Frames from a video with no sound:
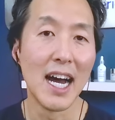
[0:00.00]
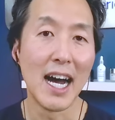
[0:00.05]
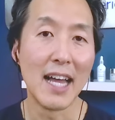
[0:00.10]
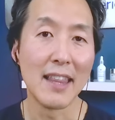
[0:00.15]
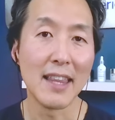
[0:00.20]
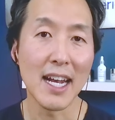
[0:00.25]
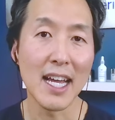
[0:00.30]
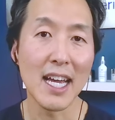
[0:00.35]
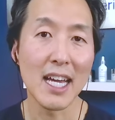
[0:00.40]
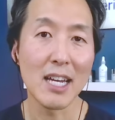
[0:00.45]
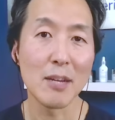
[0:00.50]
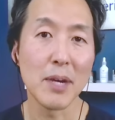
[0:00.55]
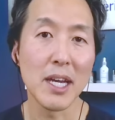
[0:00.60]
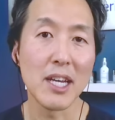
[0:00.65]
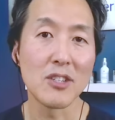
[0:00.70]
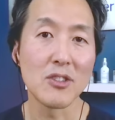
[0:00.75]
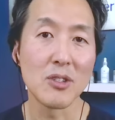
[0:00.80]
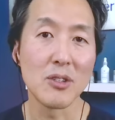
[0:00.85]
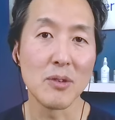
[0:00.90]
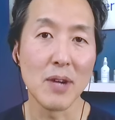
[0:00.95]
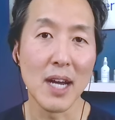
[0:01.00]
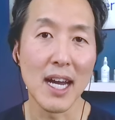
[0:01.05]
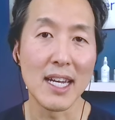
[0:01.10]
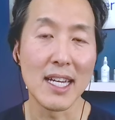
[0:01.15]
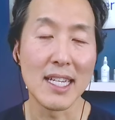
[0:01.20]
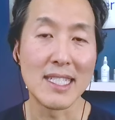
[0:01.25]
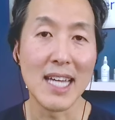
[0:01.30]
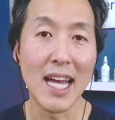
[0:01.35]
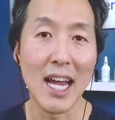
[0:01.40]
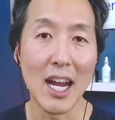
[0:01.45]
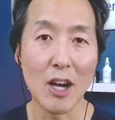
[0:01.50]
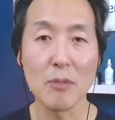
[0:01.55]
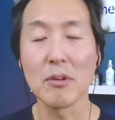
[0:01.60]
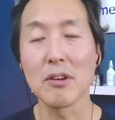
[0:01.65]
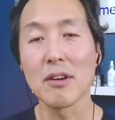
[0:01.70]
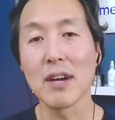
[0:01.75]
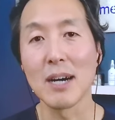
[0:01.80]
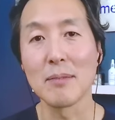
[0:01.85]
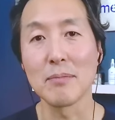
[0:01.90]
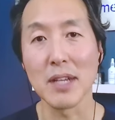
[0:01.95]
And then I had a patient who had a
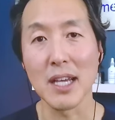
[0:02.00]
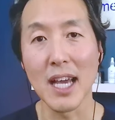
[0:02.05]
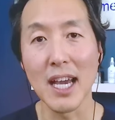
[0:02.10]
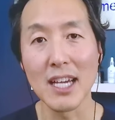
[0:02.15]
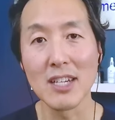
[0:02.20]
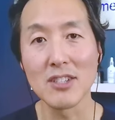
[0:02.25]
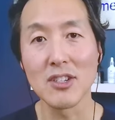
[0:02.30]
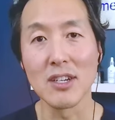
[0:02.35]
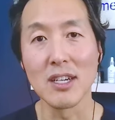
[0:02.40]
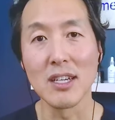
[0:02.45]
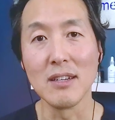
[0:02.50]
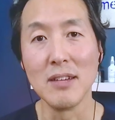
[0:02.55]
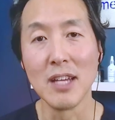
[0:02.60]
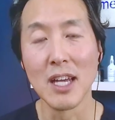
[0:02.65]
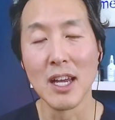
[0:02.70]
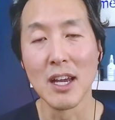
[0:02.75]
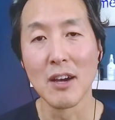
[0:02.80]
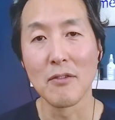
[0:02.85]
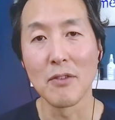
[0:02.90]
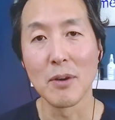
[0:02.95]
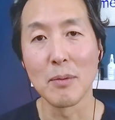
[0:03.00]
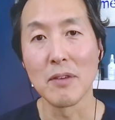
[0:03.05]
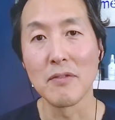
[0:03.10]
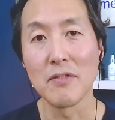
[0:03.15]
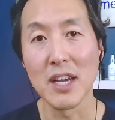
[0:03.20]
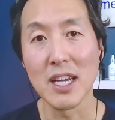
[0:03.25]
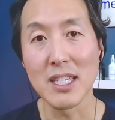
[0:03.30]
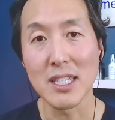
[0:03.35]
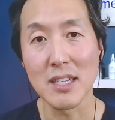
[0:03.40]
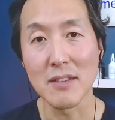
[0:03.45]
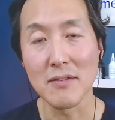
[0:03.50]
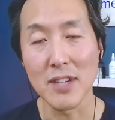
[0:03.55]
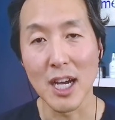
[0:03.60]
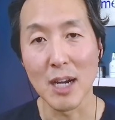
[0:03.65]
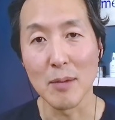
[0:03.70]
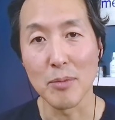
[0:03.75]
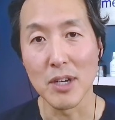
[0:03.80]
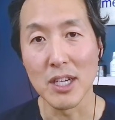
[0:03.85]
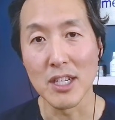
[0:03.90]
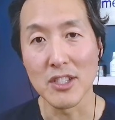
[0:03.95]
terrible complication from a facelift
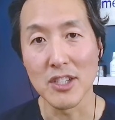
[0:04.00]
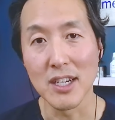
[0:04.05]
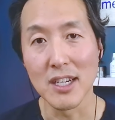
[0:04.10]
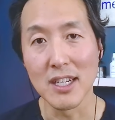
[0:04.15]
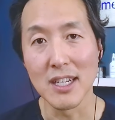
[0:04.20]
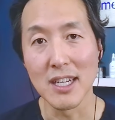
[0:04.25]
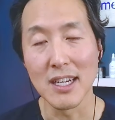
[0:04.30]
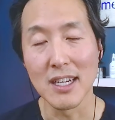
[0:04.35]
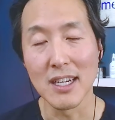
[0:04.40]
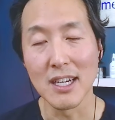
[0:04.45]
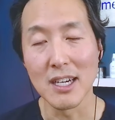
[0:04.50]
operation.